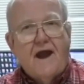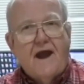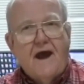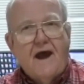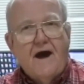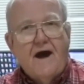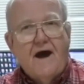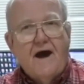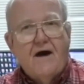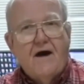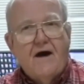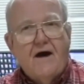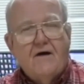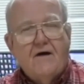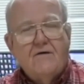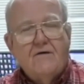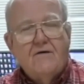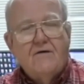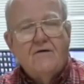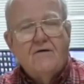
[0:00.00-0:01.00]
the
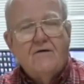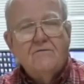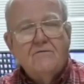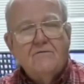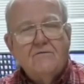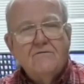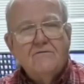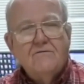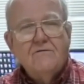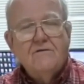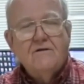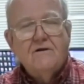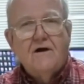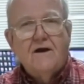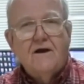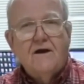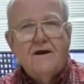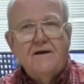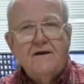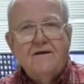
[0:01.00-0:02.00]

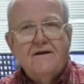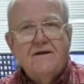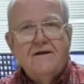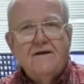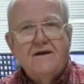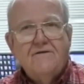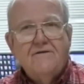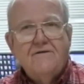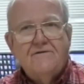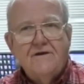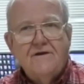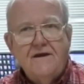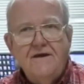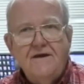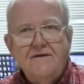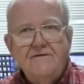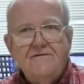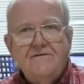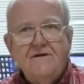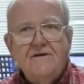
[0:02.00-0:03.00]
outline is
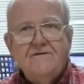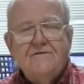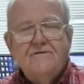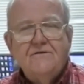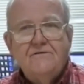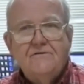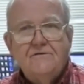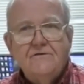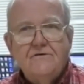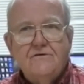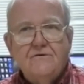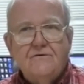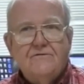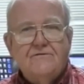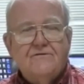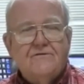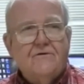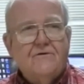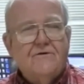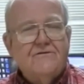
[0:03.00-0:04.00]
easy to
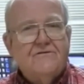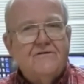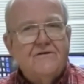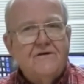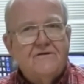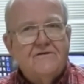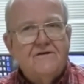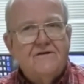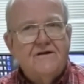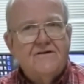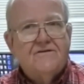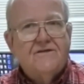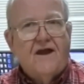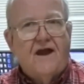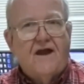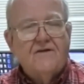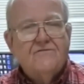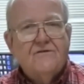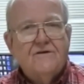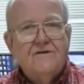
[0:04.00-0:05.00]
do. So
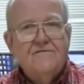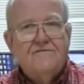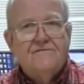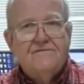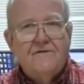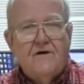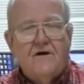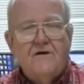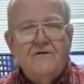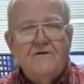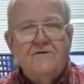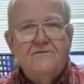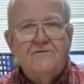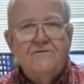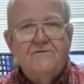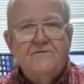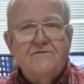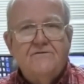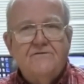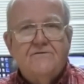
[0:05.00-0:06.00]
it's actually
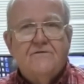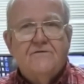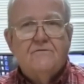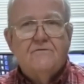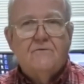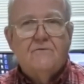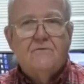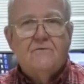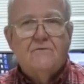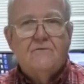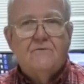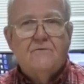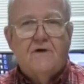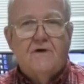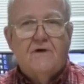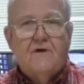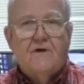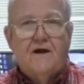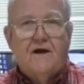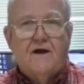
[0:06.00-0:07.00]
fun
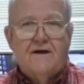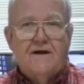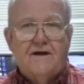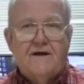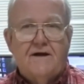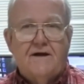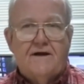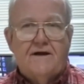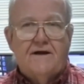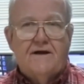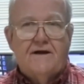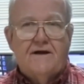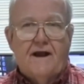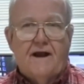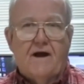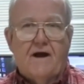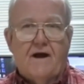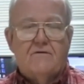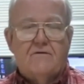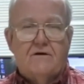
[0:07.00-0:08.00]
to
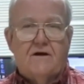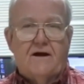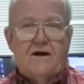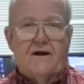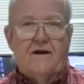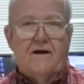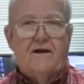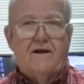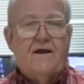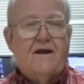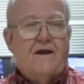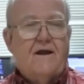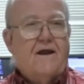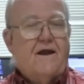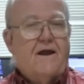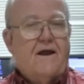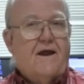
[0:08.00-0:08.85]
write an outline.